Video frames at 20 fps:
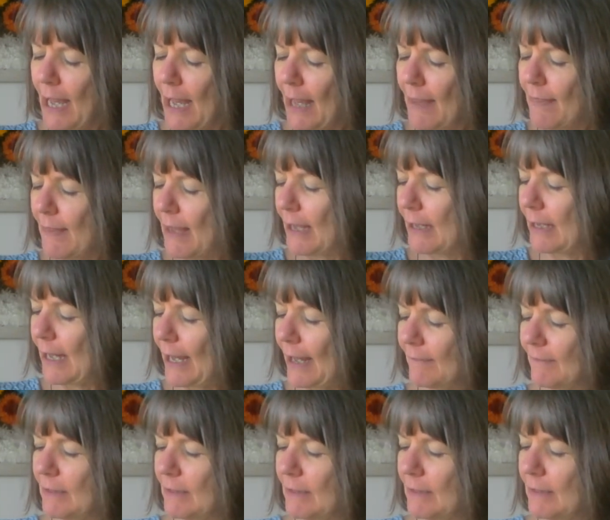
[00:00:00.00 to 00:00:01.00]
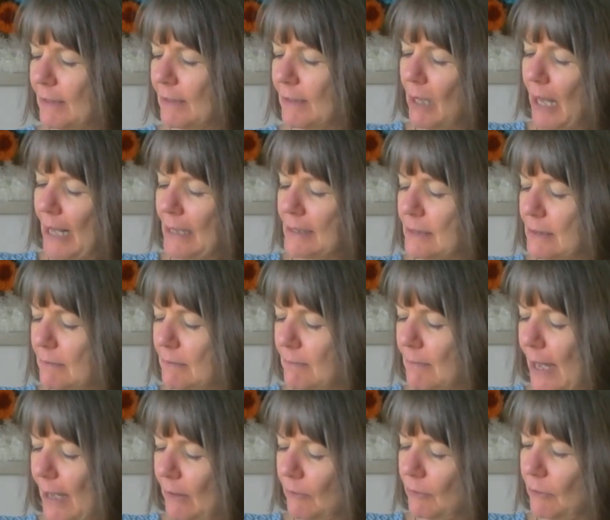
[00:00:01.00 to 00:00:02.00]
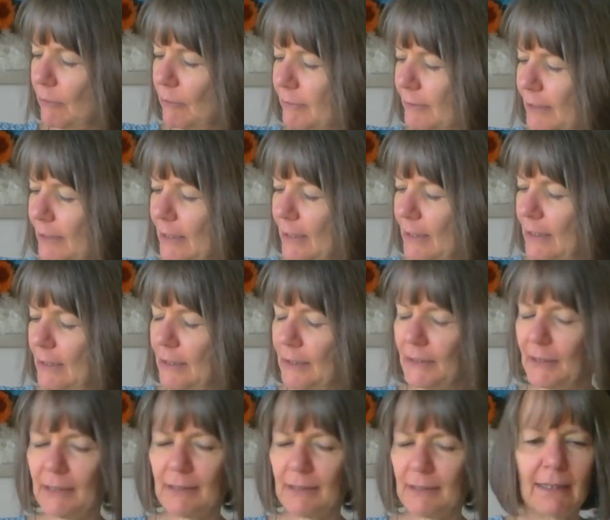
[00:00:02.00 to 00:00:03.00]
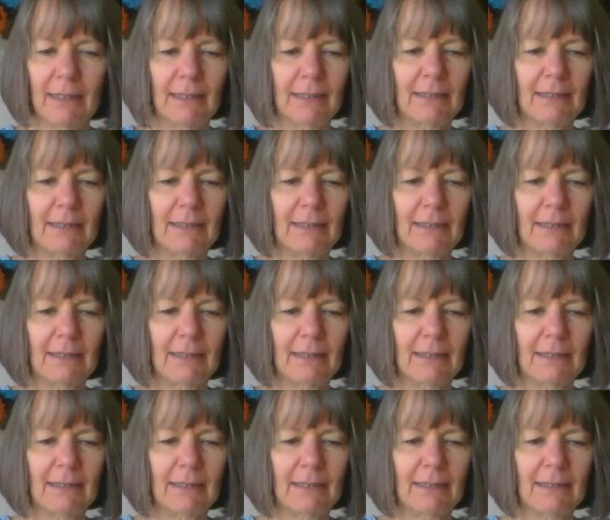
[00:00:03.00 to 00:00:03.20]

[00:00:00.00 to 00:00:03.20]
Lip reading: and then having it blossom out over here and